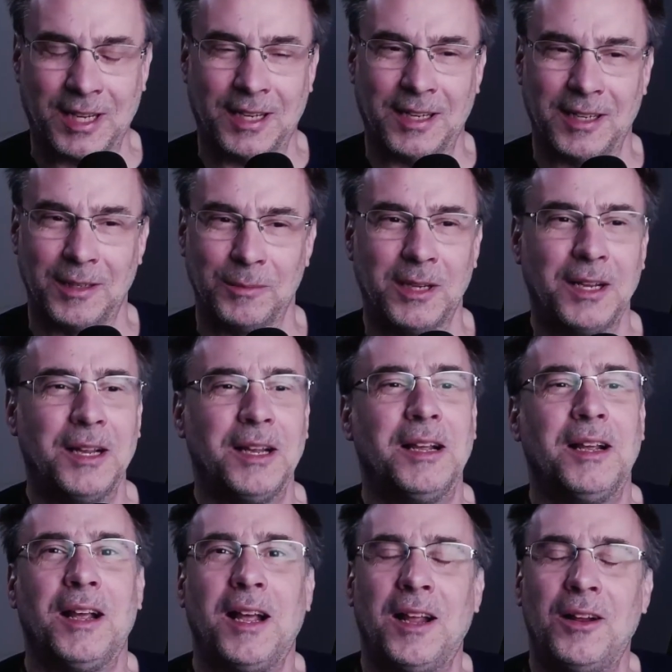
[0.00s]
time.
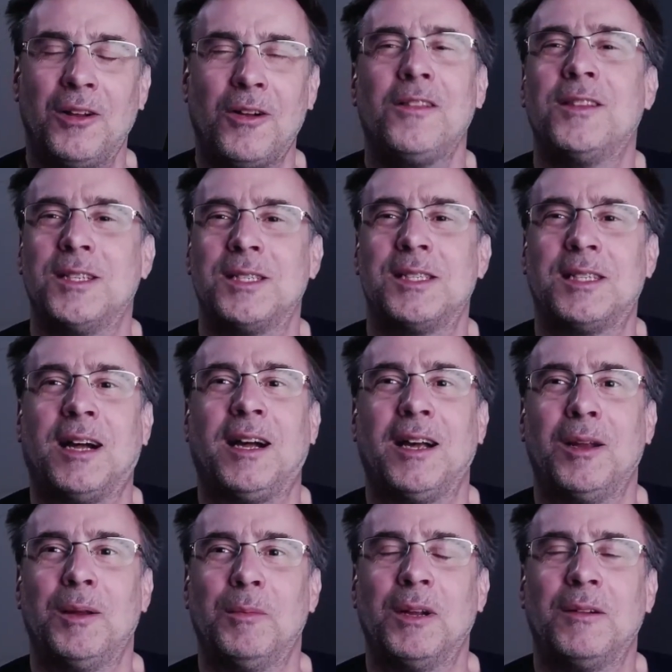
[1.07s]
And all this
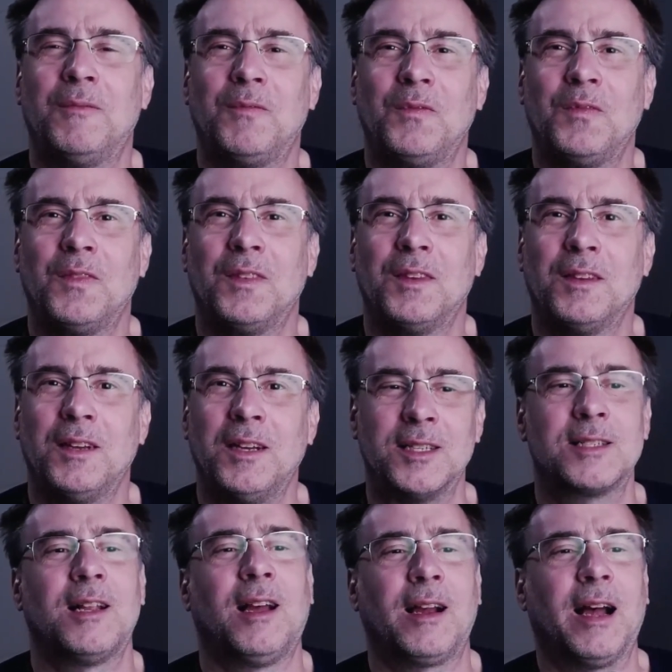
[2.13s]
time,
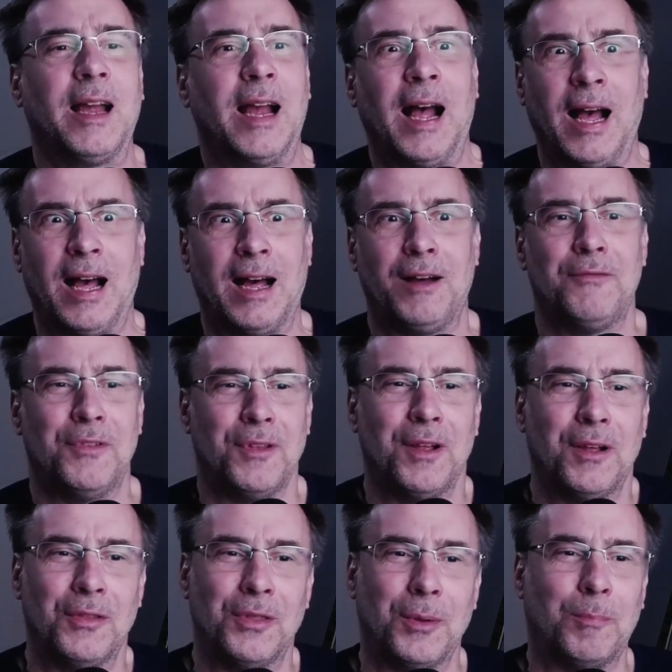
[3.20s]
it's like I have
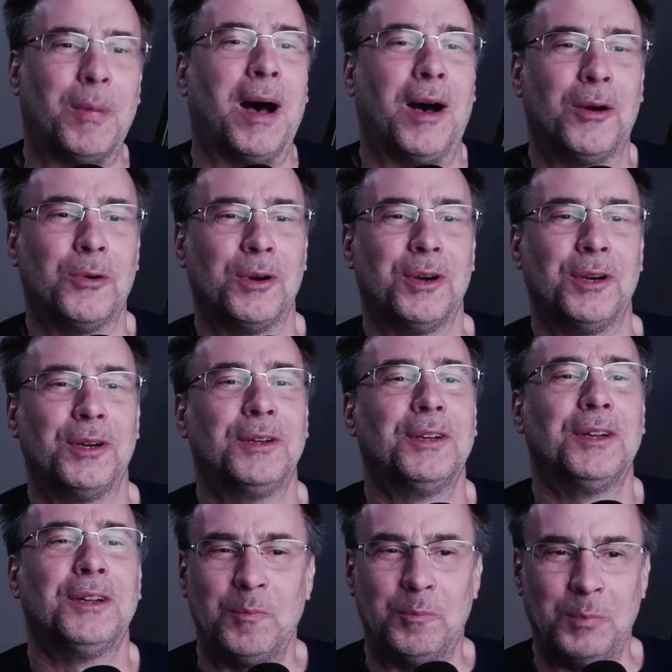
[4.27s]
the power
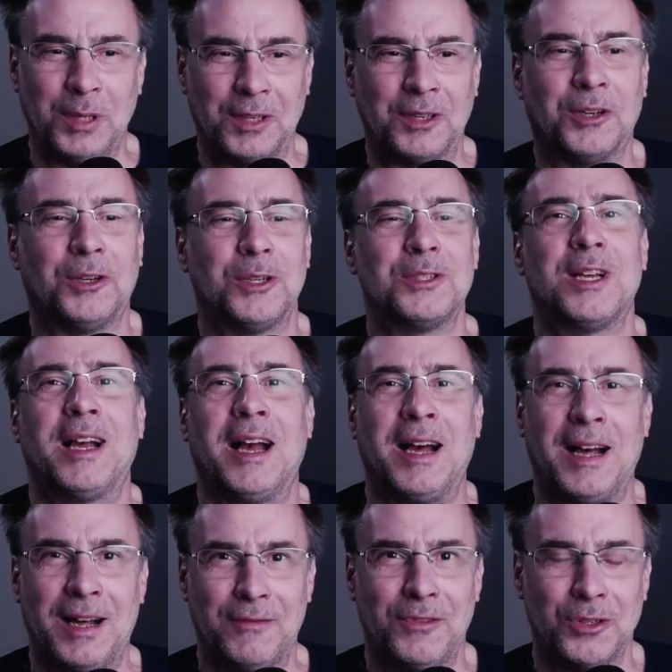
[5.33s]
because I
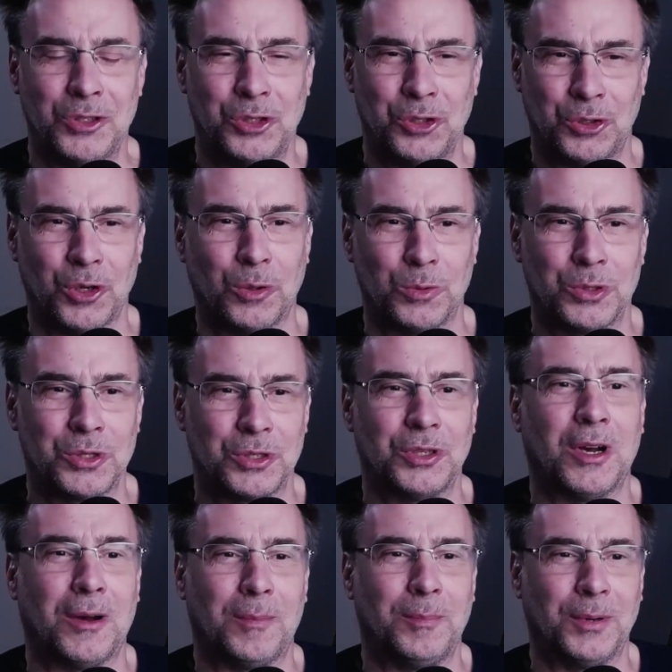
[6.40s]
have the
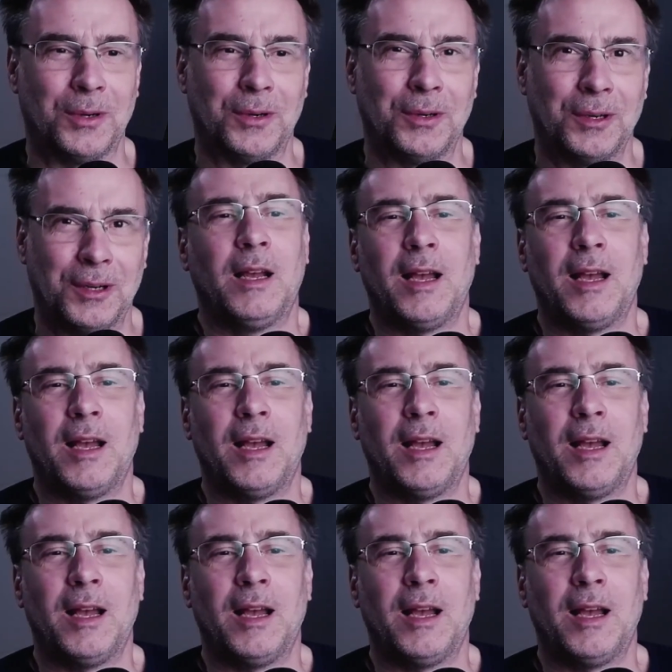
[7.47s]
showstopper.